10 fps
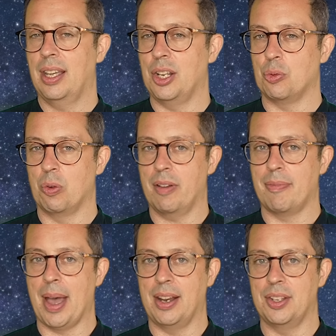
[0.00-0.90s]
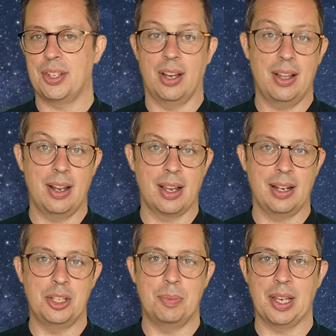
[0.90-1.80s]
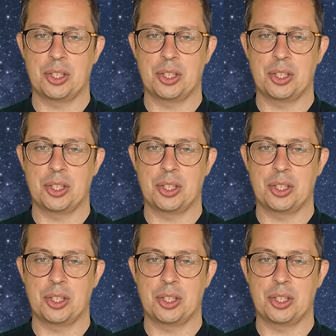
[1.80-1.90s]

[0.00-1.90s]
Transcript: and his rough manners are likely to be